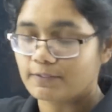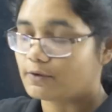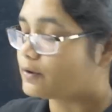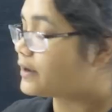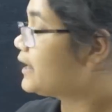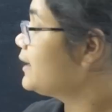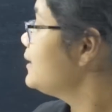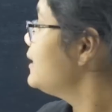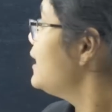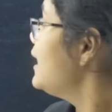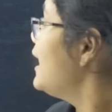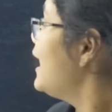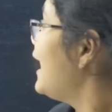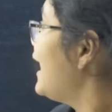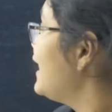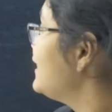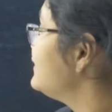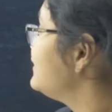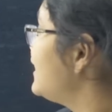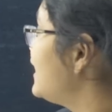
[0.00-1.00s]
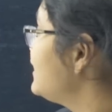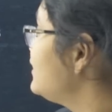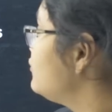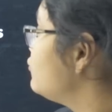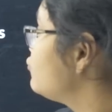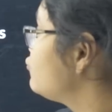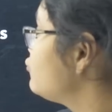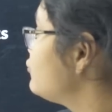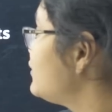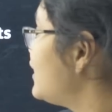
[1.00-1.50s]
Okay, and then
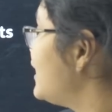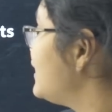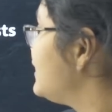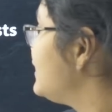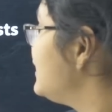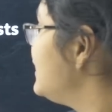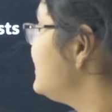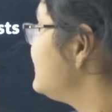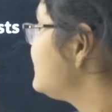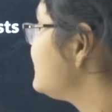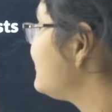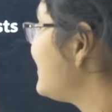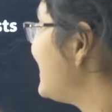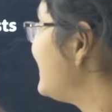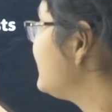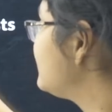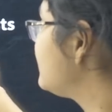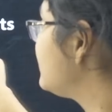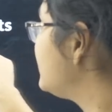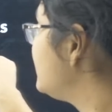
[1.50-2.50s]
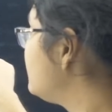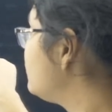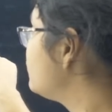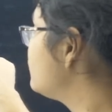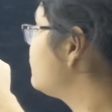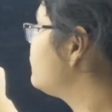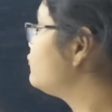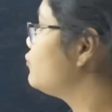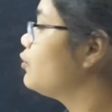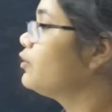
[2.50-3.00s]
you should at least write 3
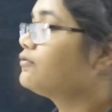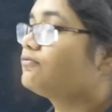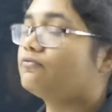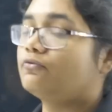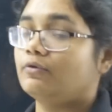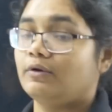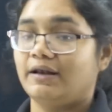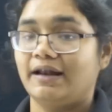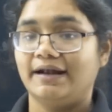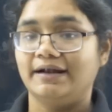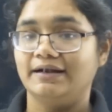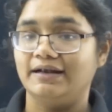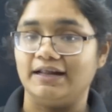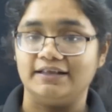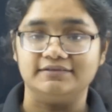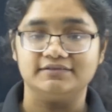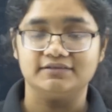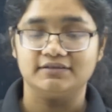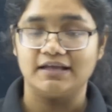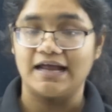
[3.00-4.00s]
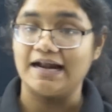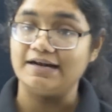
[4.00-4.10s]
to 4 full length tests.